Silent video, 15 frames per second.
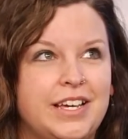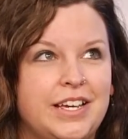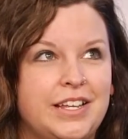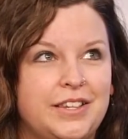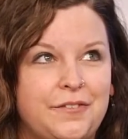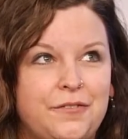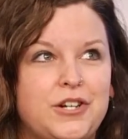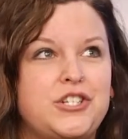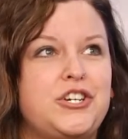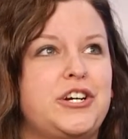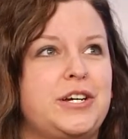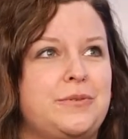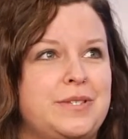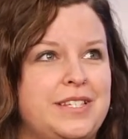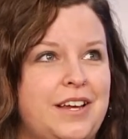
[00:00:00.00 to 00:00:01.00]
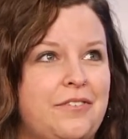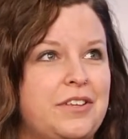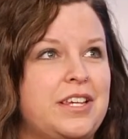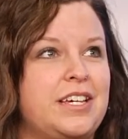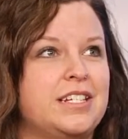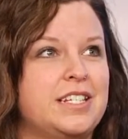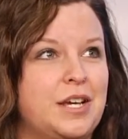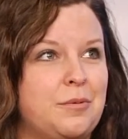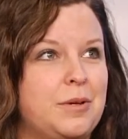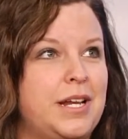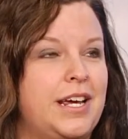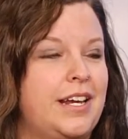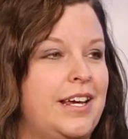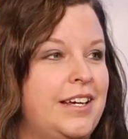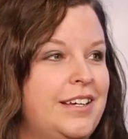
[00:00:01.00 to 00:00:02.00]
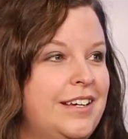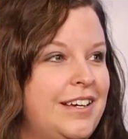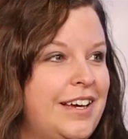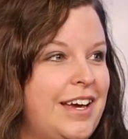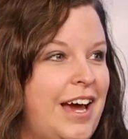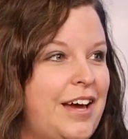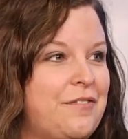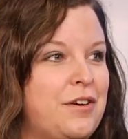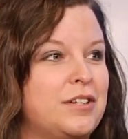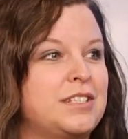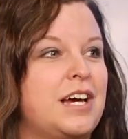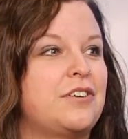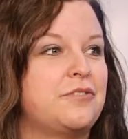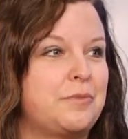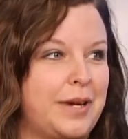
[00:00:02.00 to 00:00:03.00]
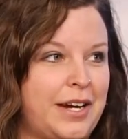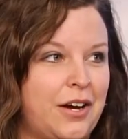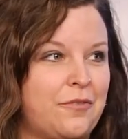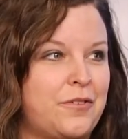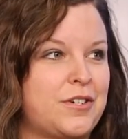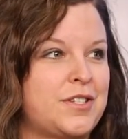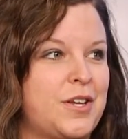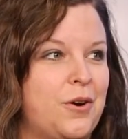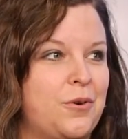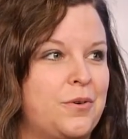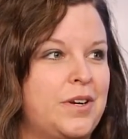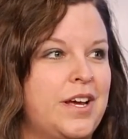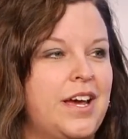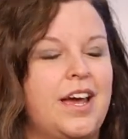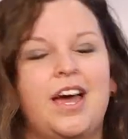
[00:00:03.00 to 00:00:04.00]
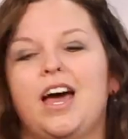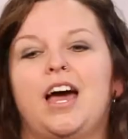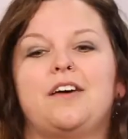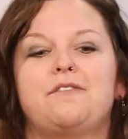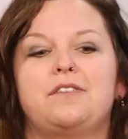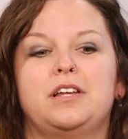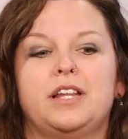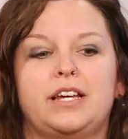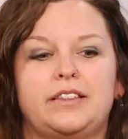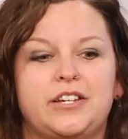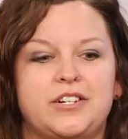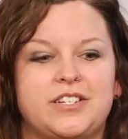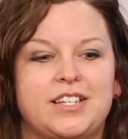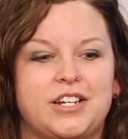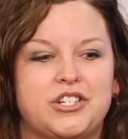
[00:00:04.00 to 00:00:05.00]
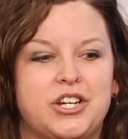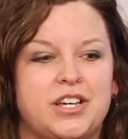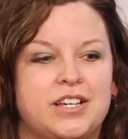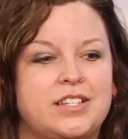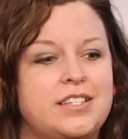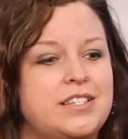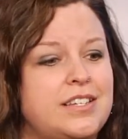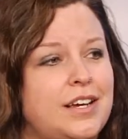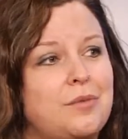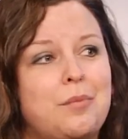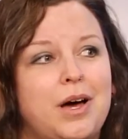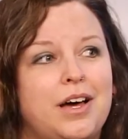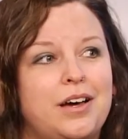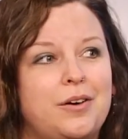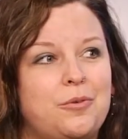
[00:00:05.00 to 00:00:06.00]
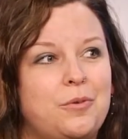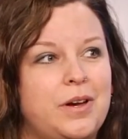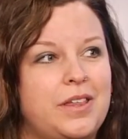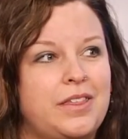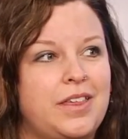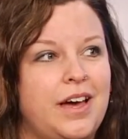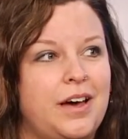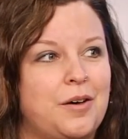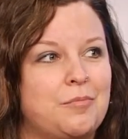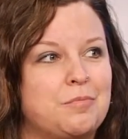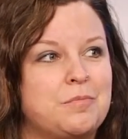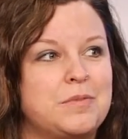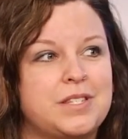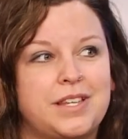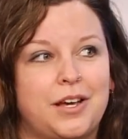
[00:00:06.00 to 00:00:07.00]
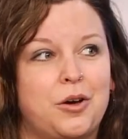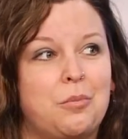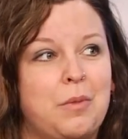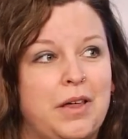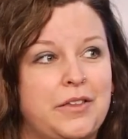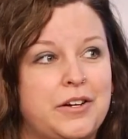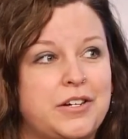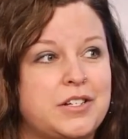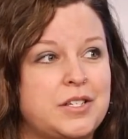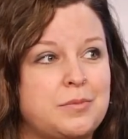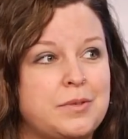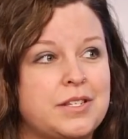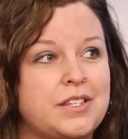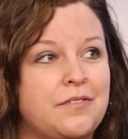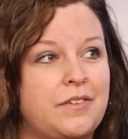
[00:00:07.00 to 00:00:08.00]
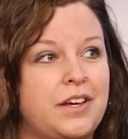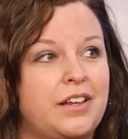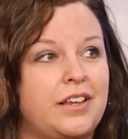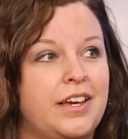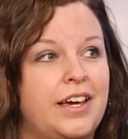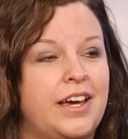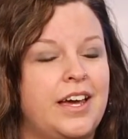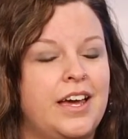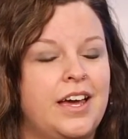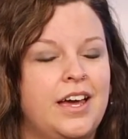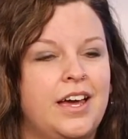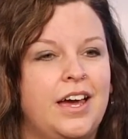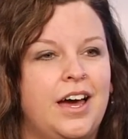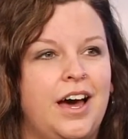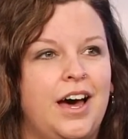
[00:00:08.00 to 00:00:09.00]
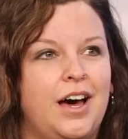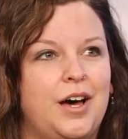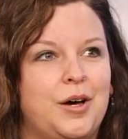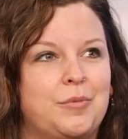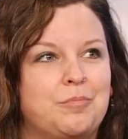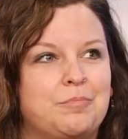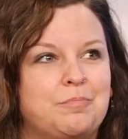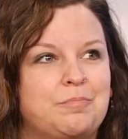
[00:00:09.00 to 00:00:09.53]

the first year it was definitely intimidating. I felt out of my comfort zone. I feel like there's such a stigma with single mothers specifically. And